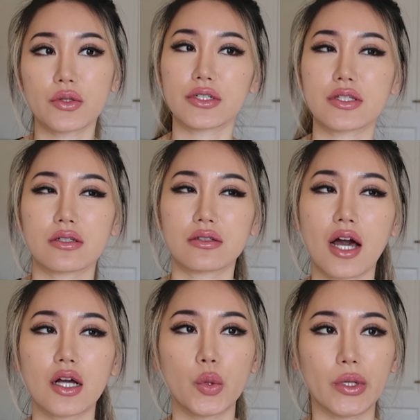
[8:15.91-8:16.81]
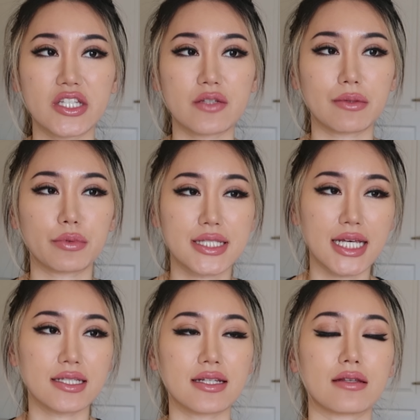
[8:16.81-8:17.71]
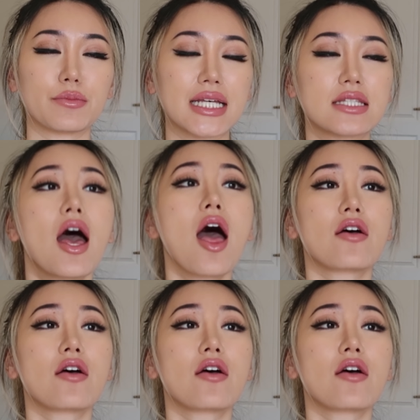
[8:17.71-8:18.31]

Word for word: so you're still not going to be presenting the best